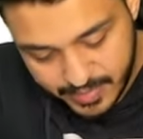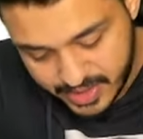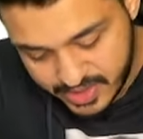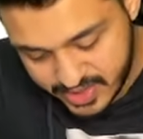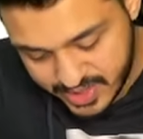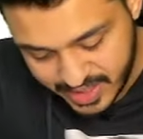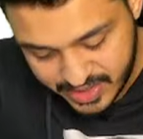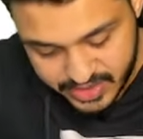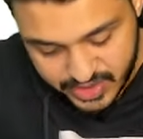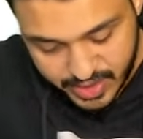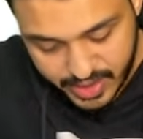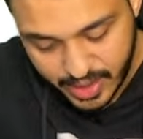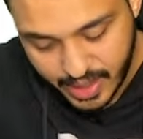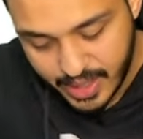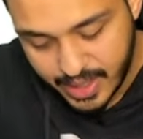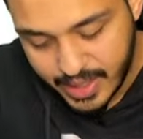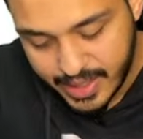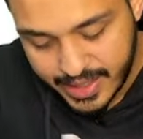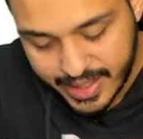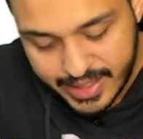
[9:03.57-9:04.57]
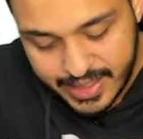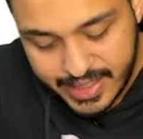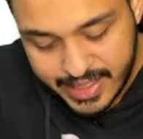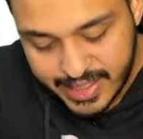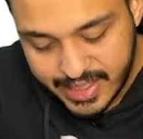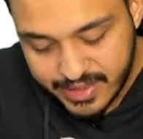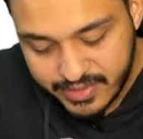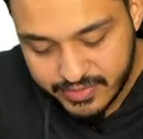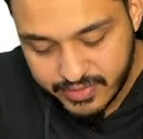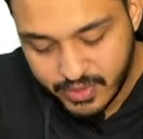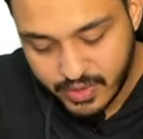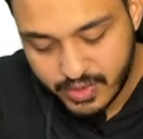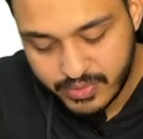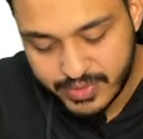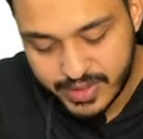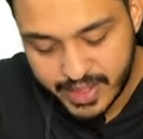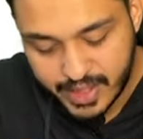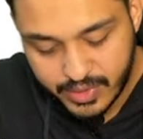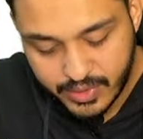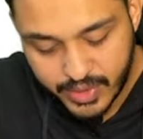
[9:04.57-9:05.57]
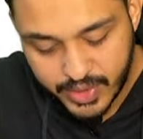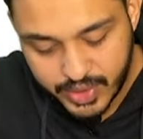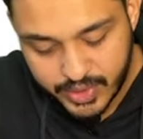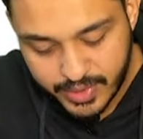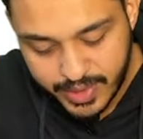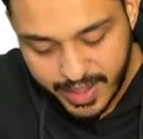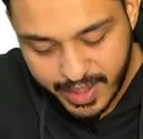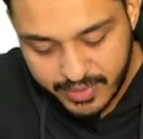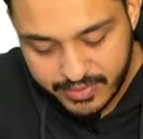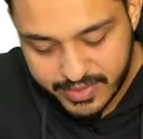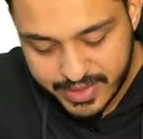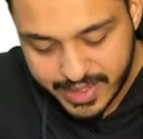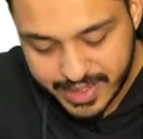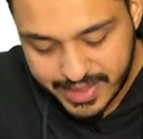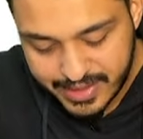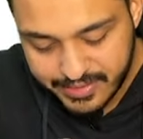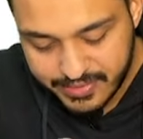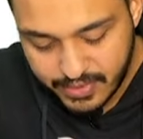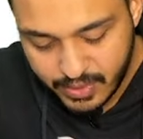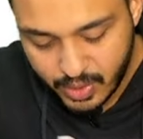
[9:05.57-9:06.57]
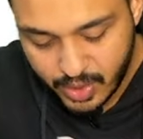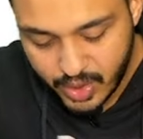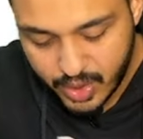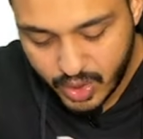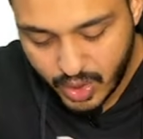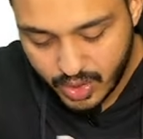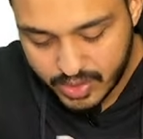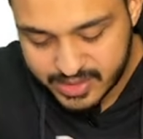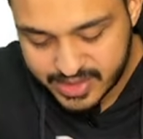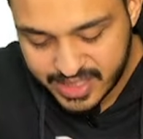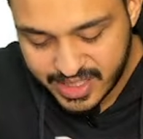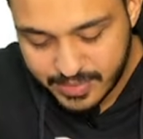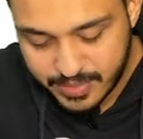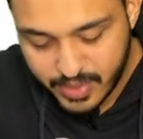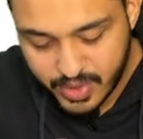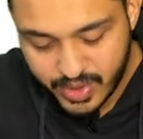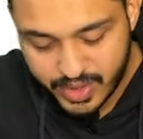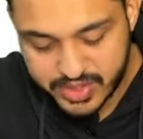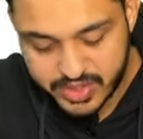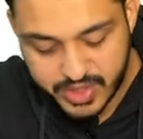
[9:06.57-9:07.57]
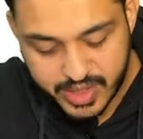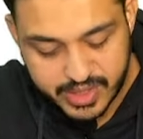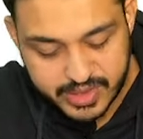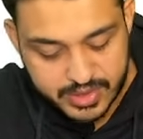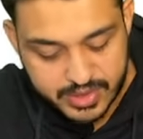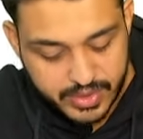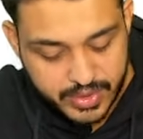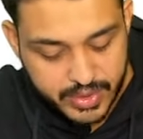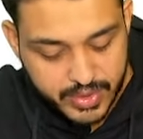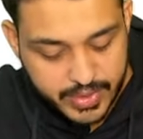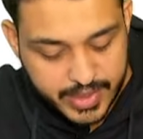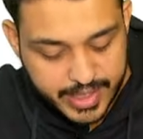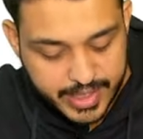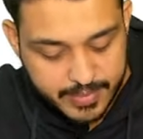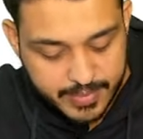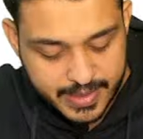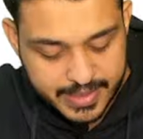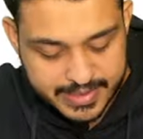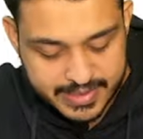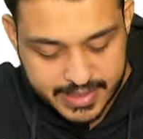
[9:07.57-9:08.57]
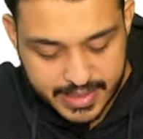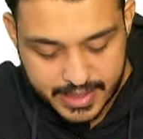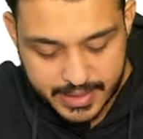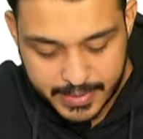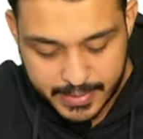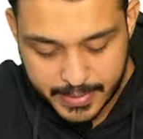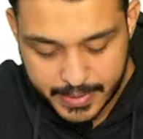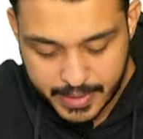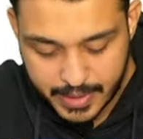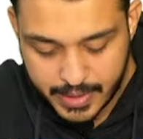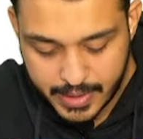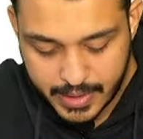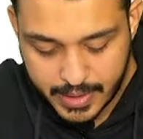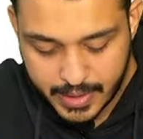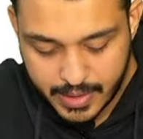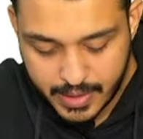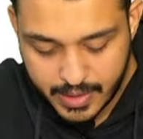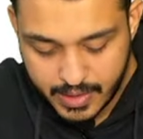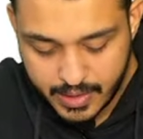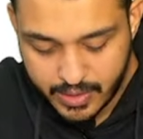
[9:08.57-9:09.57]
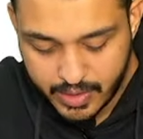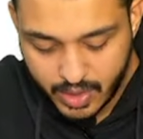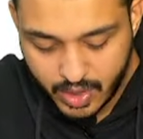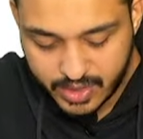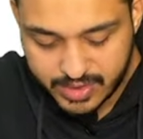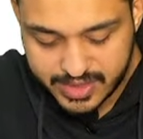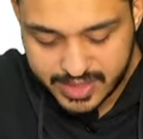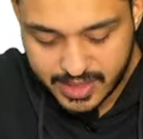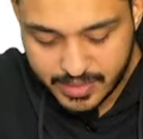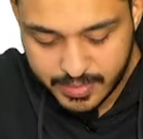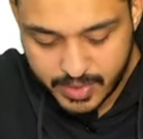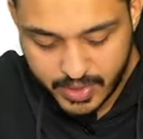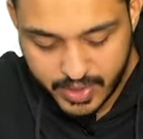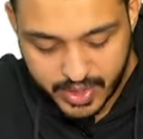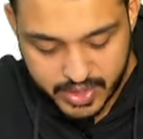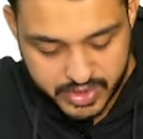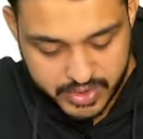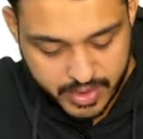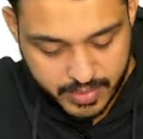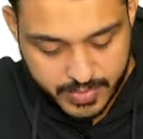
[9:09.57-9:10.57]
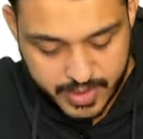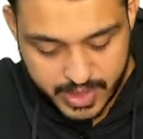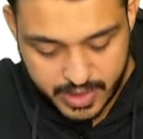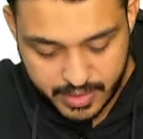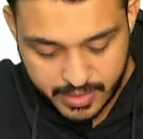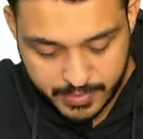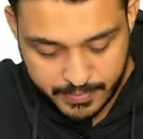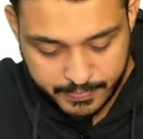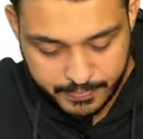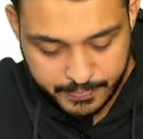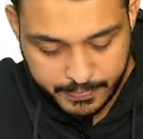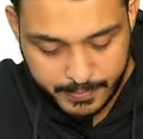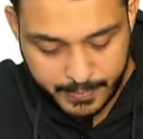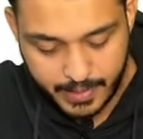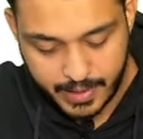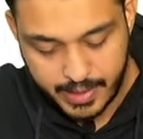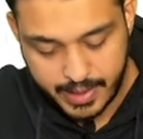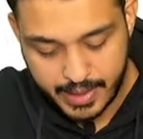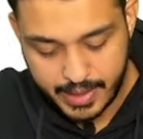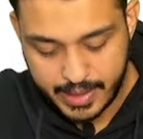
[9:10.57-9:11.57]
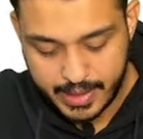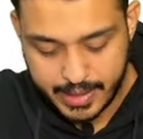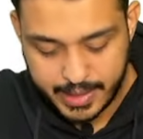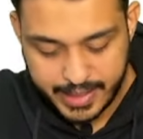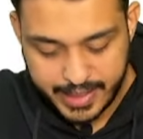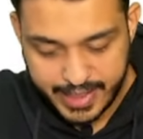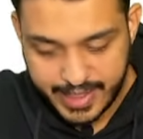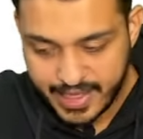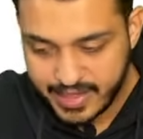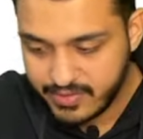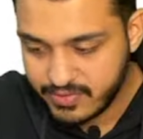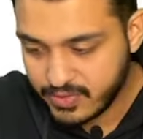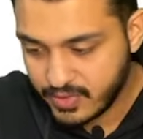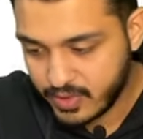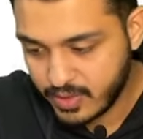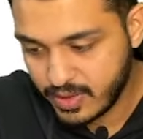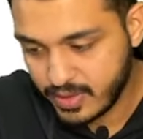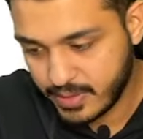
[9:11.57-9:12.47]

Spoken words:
section, right? T4, we are going to have T4, toxin production is going to take place here. Toxin production, beta. A4,